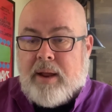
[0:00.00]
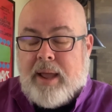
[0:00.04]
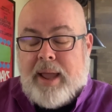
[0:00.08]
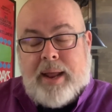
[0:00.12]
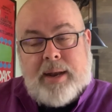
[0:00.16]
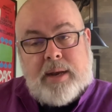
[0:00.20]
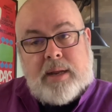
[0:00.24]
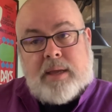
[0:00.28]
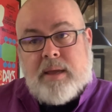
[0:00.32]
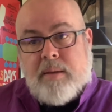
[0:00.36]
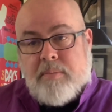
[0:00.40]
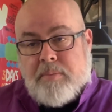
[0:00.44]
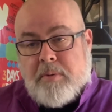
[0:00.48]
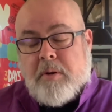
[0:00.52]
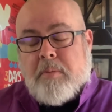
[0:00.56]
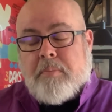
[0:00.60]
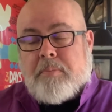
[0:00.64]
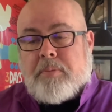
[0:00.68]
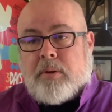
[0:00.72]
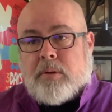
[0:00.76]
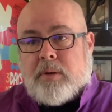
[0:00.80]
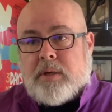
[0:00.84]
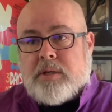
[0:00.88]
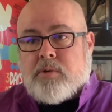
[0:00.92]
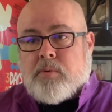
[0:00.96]
and to keep your
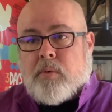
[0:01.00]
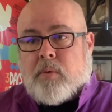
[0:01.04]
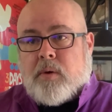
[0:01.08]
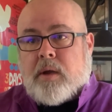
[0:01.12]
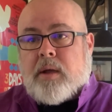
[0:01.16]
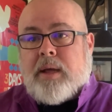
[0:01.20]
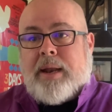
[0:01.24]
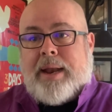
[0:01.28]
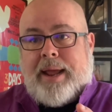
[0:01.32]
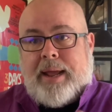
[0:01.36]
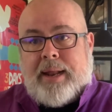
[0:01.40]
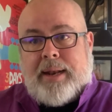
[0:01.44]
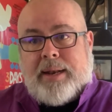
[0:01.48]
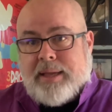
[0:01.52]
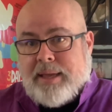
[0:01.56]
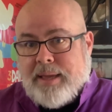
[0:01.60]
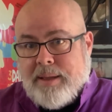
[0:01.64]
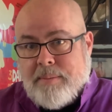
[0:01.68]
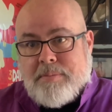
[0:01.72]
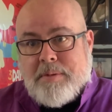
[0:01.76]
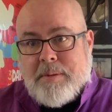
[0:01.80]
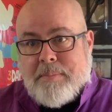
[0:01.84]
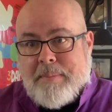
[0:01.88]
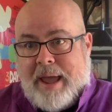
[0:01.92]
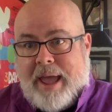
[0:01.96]
employees working and to
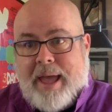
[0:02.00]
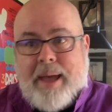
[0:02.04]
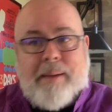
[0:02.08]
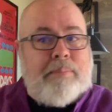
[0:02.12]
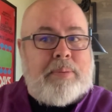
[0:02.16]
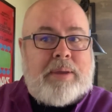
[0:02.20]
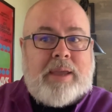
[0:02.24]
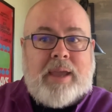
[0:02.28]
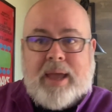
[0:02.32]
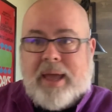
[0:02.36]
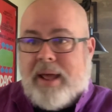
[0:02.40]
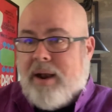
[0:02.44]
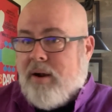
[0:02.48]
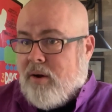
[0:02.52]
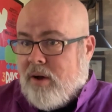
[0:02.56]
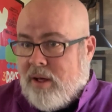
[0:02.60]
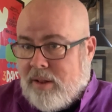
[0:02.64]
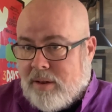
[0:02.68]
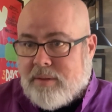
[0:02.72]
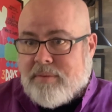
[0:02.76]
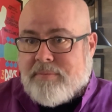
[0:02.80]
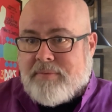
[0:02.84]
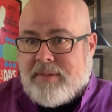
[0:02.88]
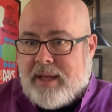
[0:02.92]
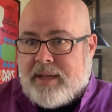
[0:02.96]
keep them happy and
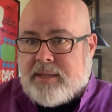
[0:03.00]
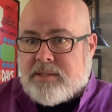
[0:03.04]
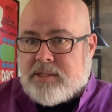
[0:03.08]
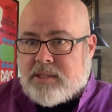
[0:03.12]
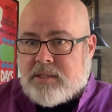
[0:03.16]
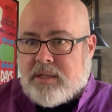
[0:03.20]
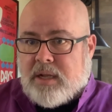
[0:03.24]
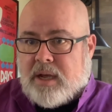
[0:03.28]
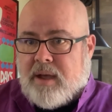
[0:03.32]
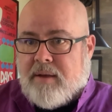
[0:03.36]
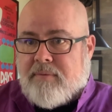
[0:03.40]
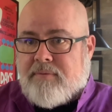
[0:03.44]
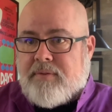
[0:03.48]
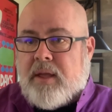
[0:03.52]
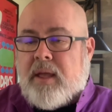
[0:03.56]
all of that stuff